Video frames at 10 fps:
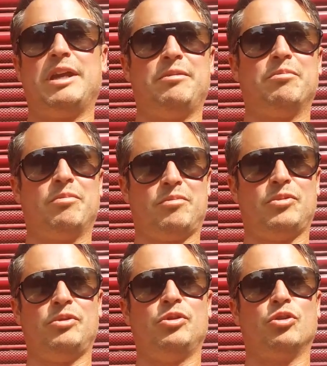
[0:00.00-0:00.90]
be
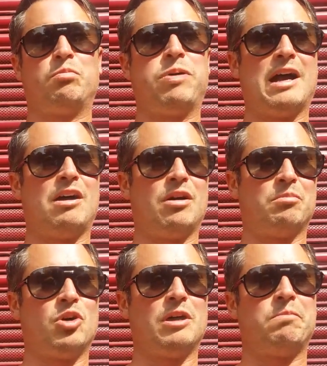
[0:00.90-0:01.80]
your pal
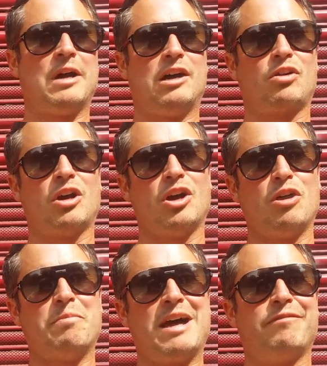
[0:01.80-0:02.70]
and my pal
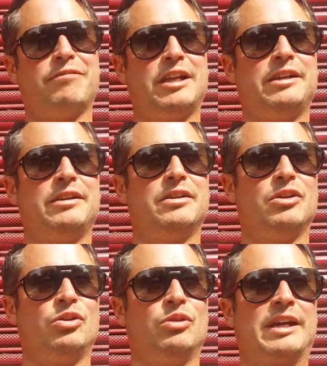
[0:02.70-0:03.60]
Kurt Mafflin,
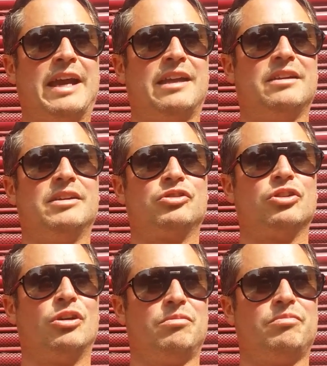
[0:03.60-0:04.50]
who again he's
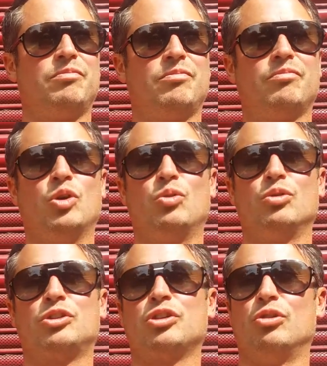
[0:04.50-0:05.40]
got all
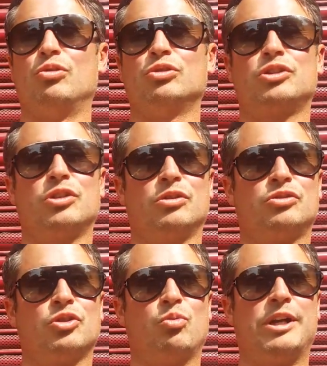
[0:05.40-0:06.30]
the tools to
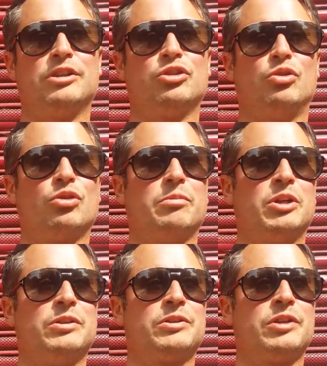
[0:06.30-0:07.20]
win
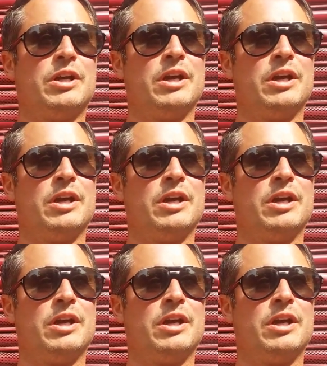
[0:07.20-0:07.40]
tournaments.